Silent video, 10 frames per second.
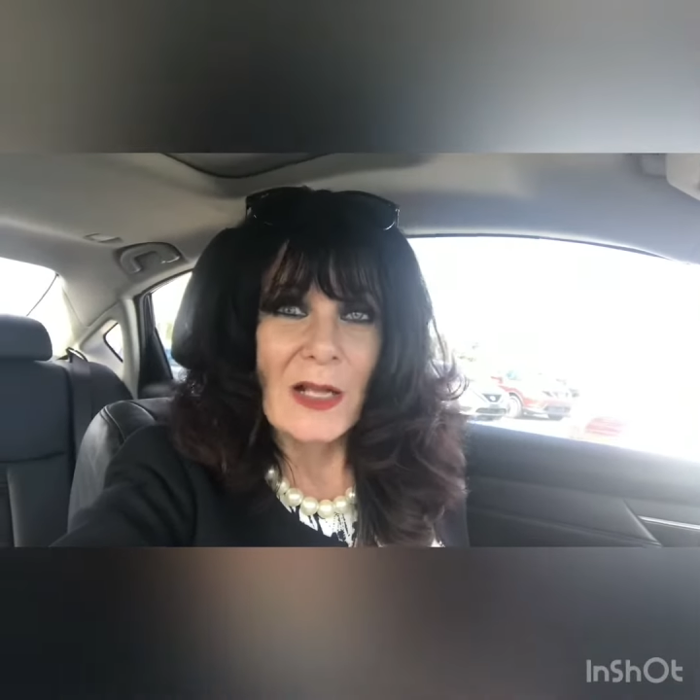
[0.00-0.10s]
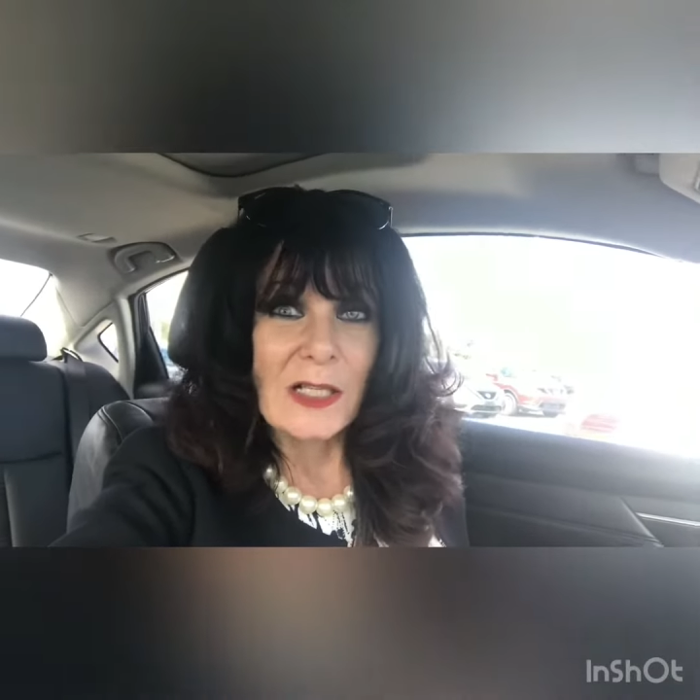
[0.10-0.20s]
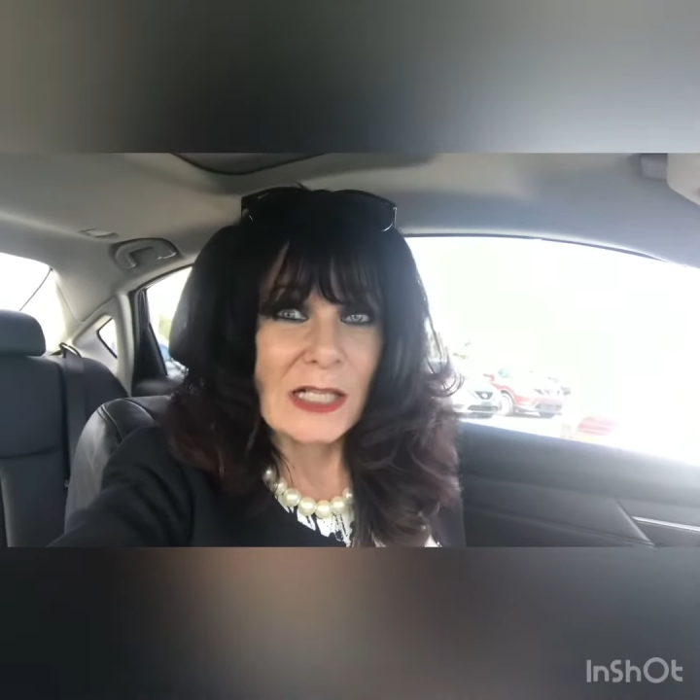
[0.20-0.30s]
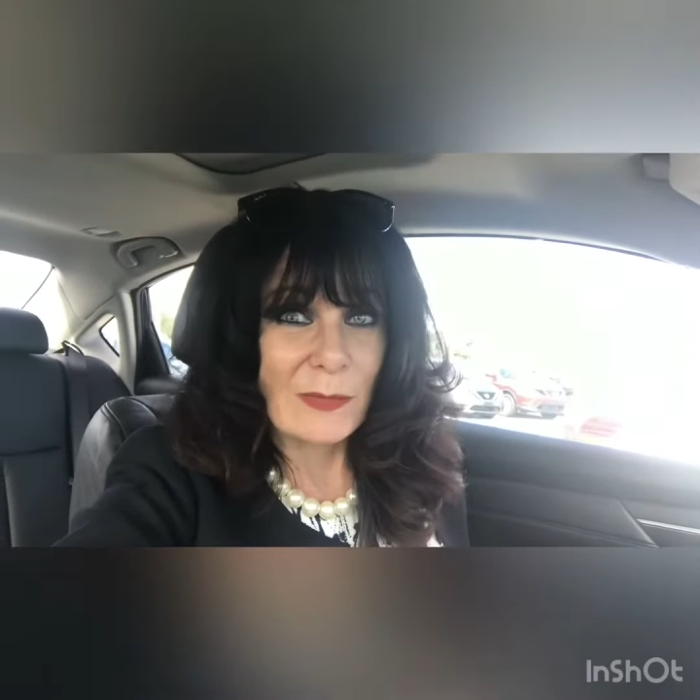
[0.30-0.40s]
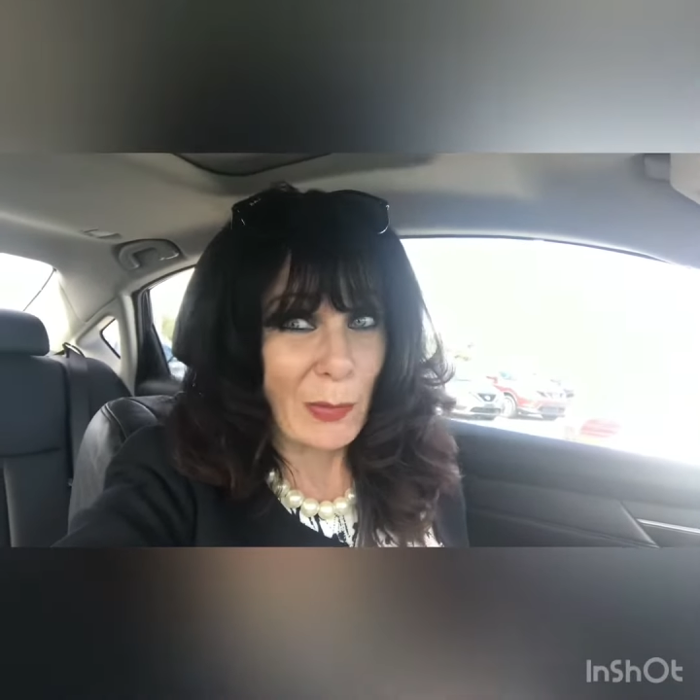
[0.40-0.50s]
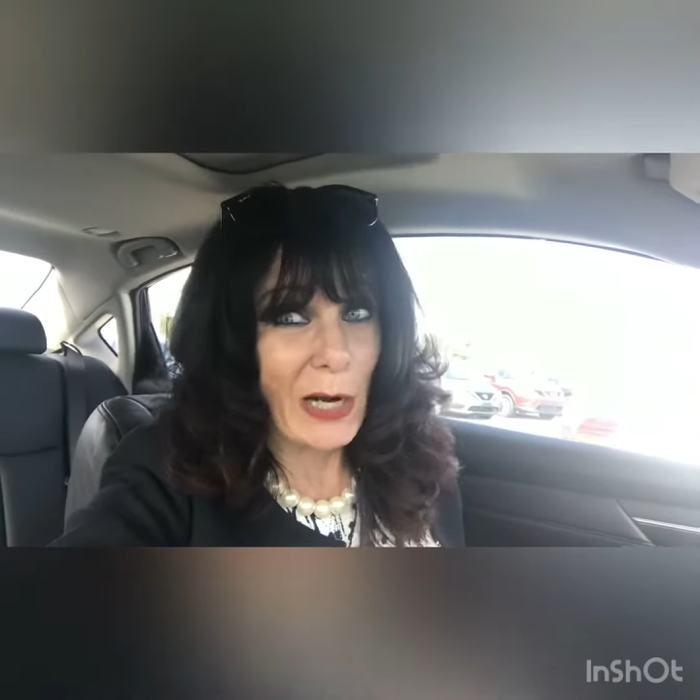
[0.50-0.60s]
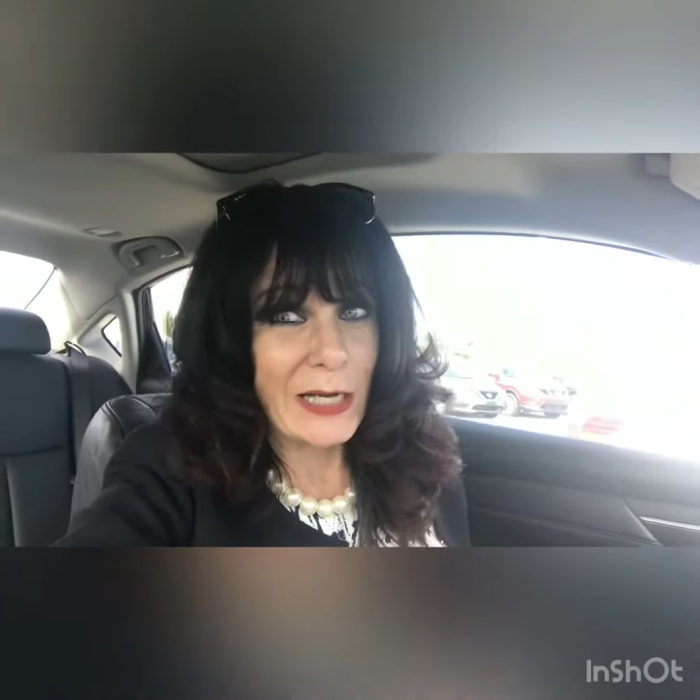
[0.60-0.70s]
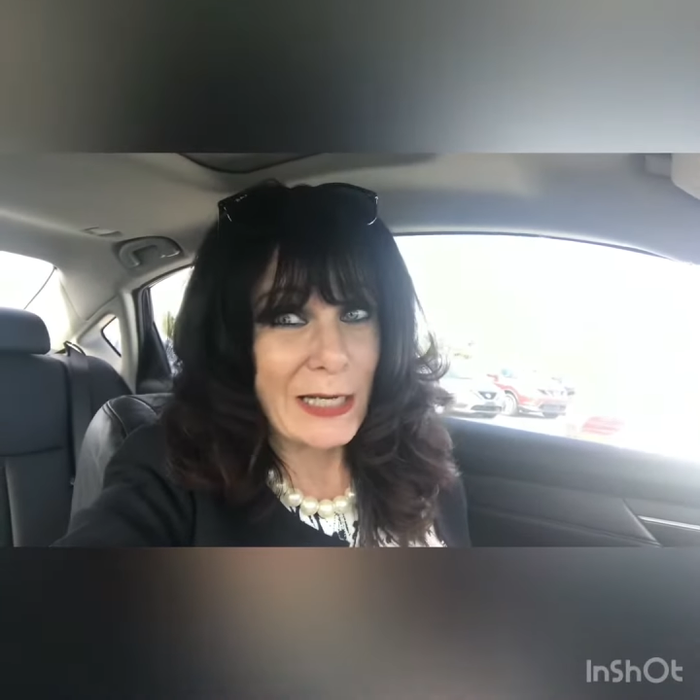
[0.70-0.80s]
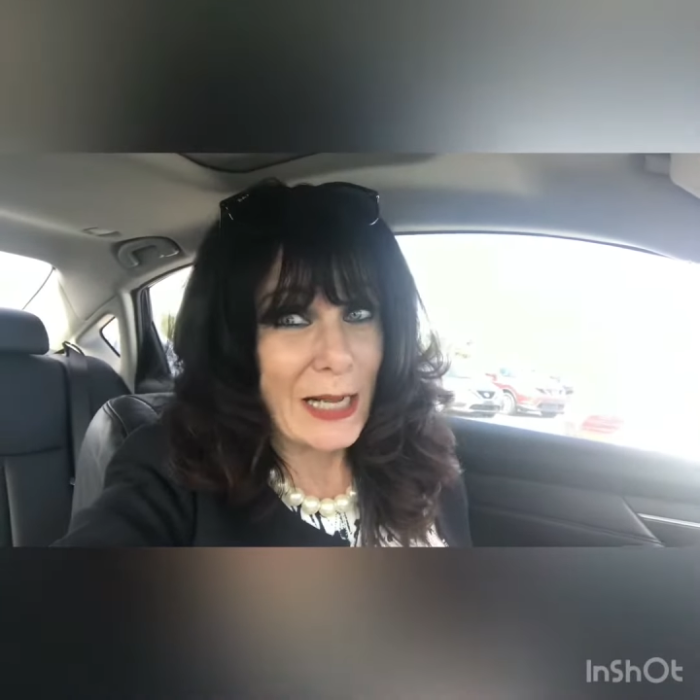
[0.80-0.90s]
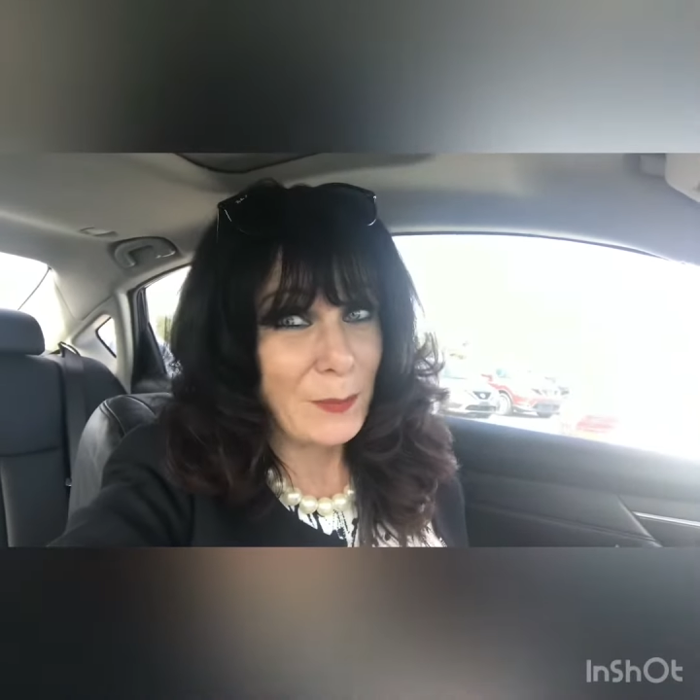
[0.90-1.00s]

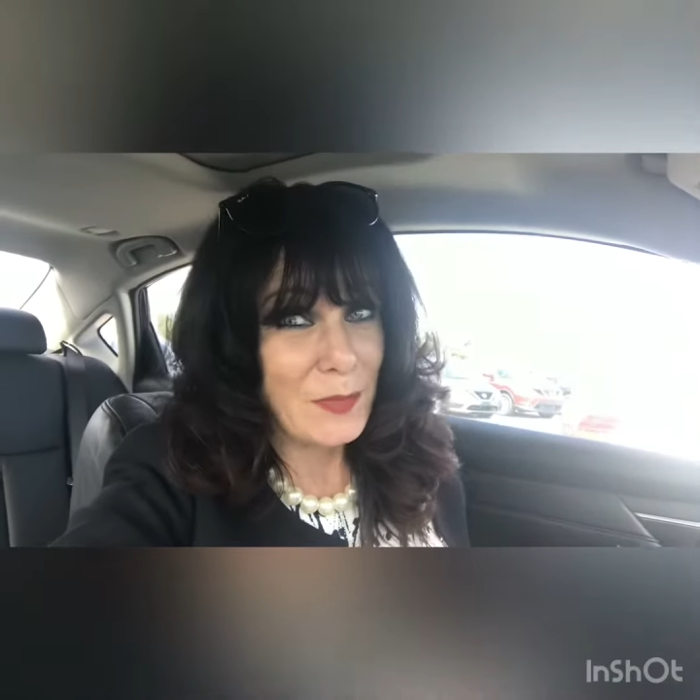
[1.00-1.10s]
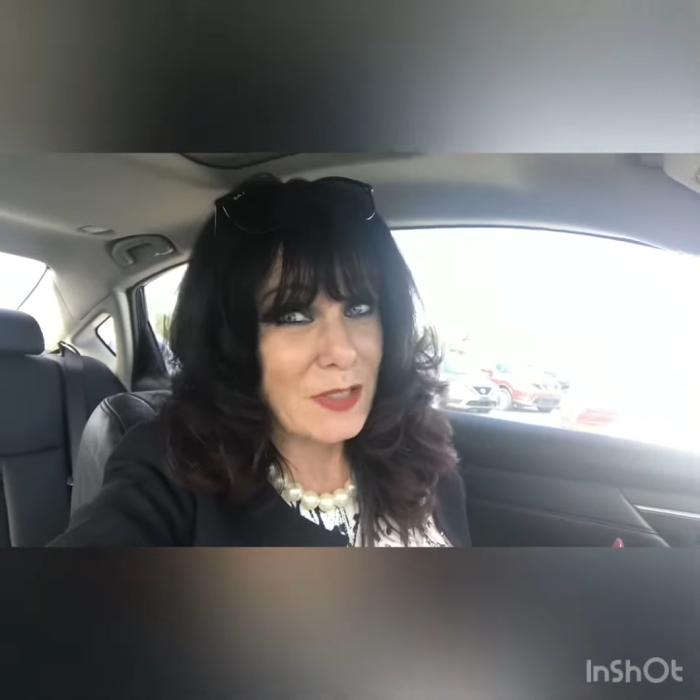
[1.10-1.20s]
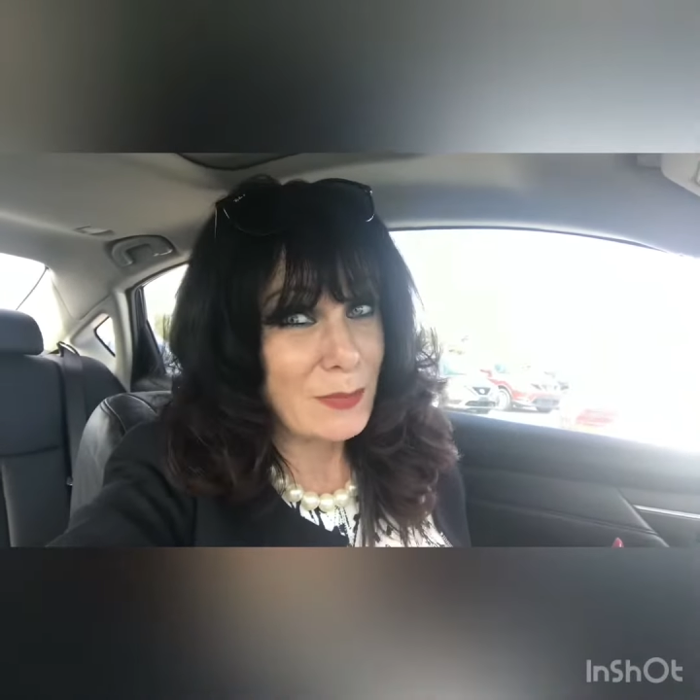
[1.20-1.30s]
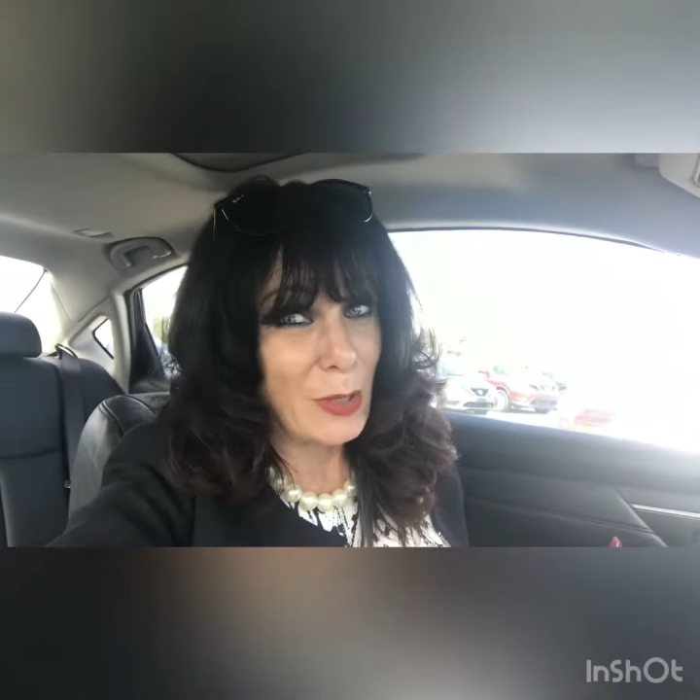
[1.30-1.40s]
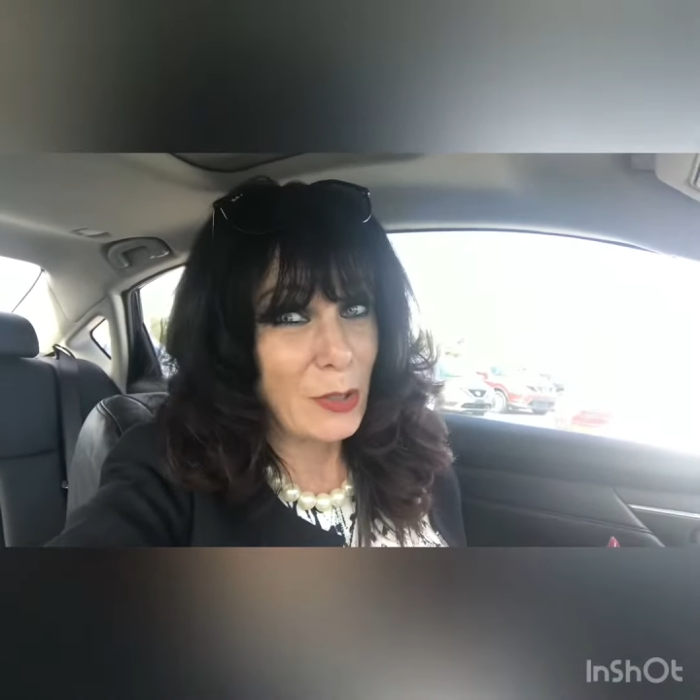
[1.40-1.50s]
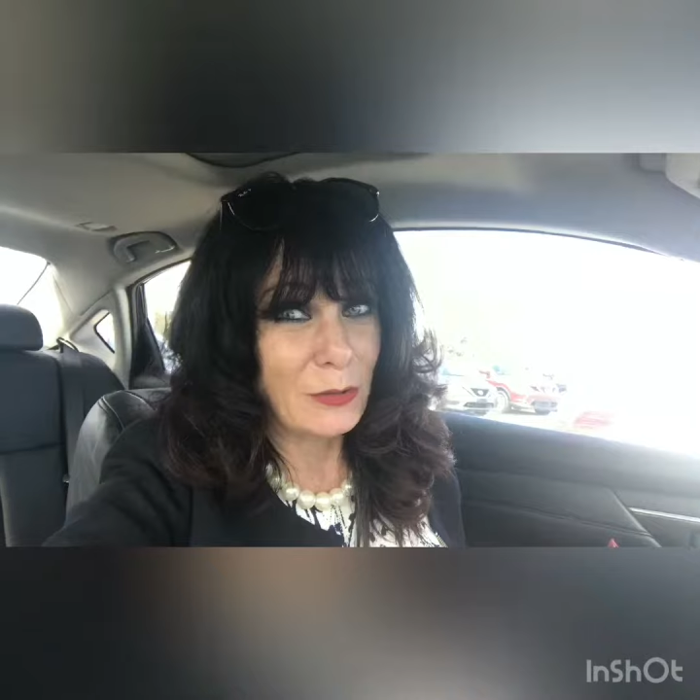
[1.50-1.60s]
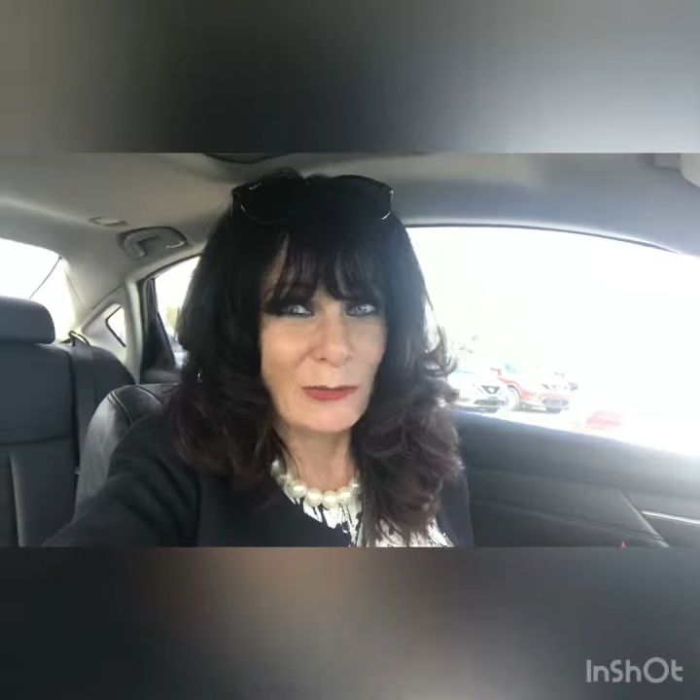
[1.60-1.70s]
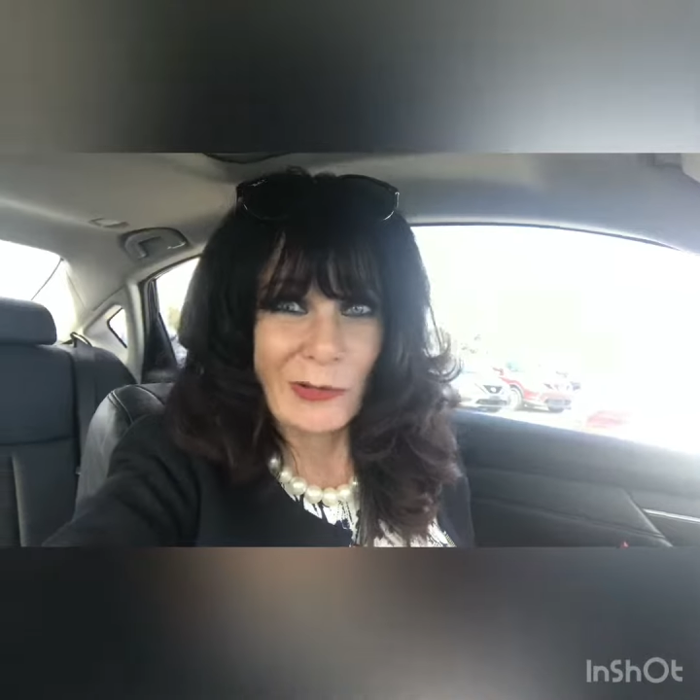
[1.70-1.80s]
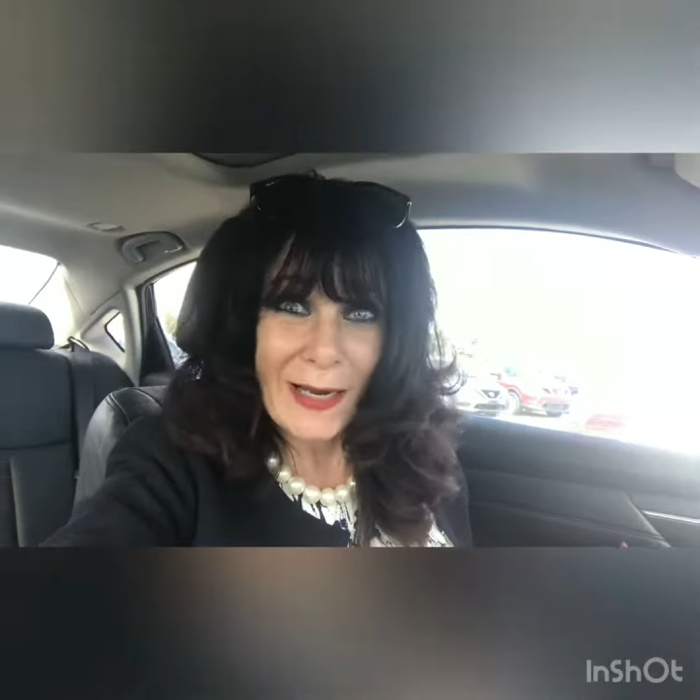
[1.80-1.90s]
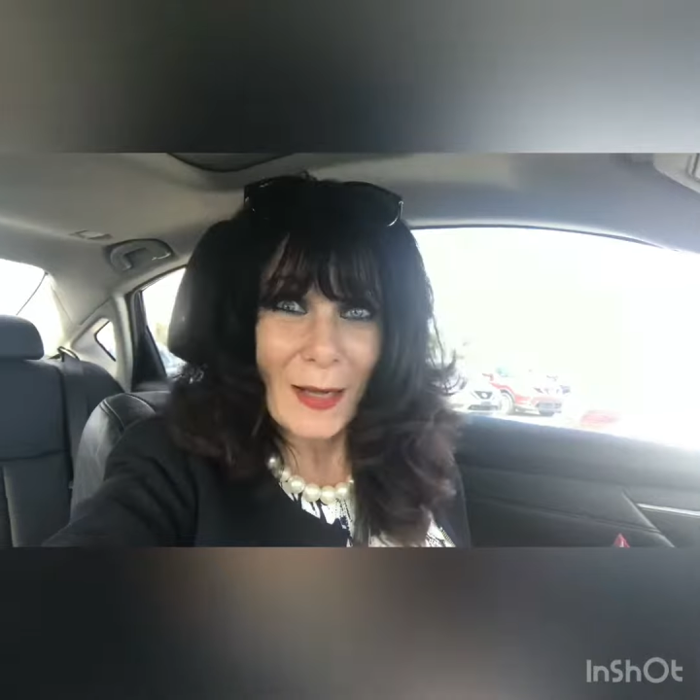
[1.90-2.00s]
sparking up a smoke
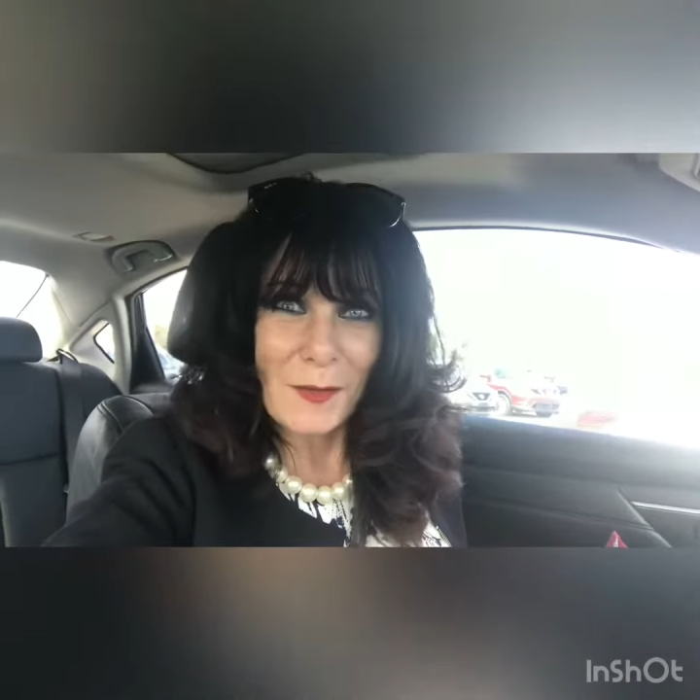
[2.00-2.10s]
right